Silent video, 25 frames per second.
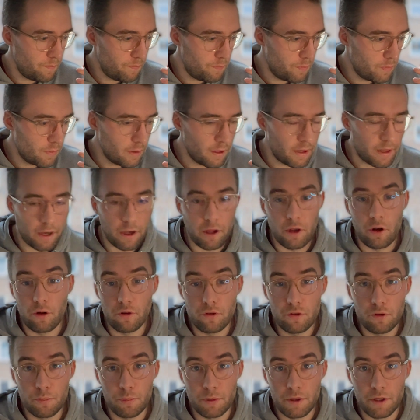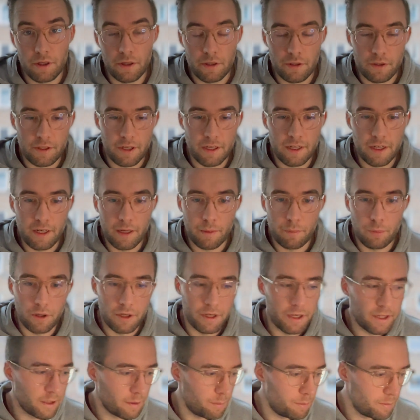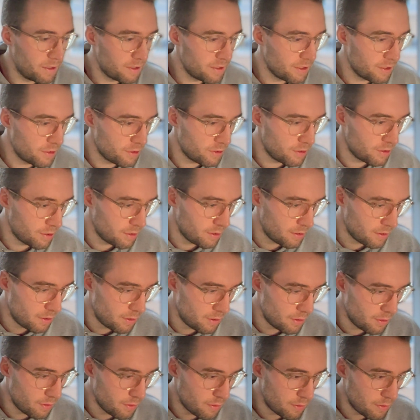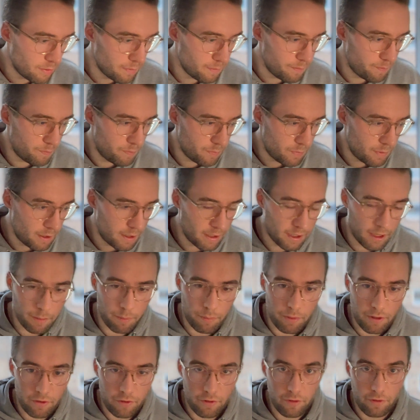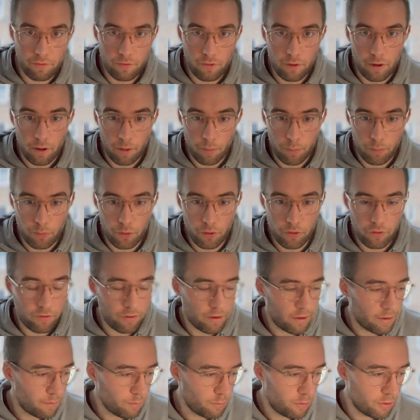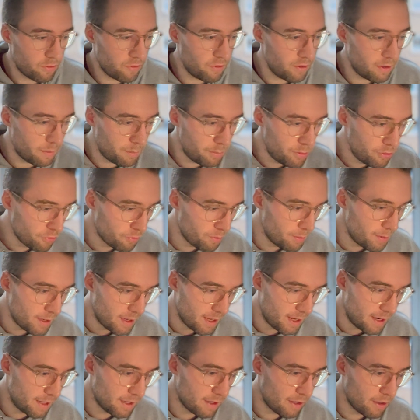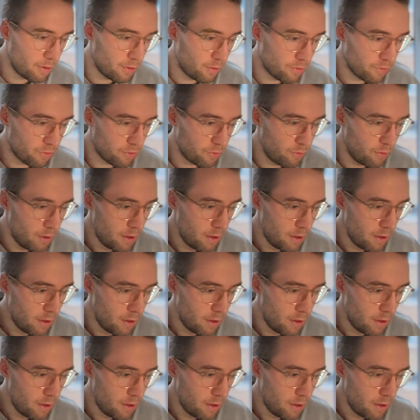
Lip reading: it can also be stating a political message. It can be just for personal amusement, and it can also